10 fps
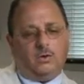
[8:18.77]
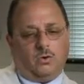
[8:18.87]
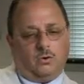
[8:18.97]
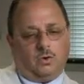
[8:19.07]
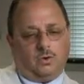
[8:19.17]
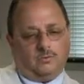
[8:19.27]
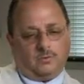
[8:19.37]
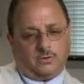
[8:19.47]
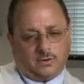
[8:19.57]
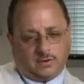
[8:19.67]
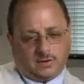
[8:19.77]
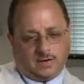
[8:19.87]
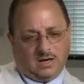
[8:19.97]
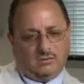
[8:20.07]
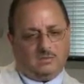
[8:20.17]
or even during the
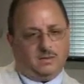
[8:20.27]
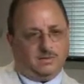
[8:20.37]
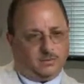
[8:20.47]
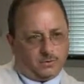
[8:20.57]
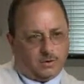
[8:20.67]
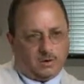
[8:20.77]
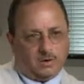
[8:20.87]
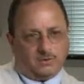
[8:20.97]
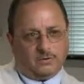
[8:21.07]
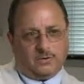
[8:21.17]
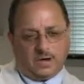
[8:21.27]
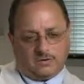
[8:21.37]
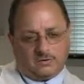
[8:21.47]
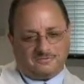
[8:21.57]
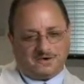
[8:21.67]
day when people call and they'll
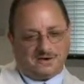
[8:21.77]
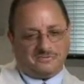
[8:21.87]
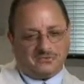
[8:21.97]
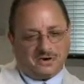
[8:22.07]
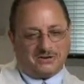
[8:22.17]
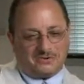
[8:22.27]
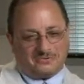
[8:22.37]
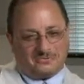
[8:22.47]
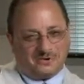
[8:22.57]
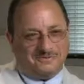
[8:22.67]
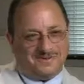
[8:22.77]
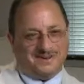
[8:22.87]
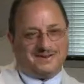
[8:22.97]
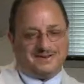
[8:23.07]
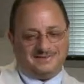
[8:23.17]
ask if I have the record in front of
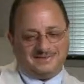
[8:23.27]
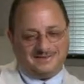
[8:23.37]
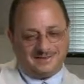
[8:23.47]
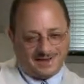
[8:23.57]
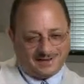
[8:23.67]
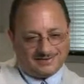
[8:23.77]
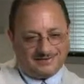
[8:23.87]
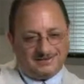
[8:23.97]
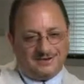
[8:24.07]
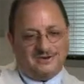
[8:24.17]
me, and I say yes,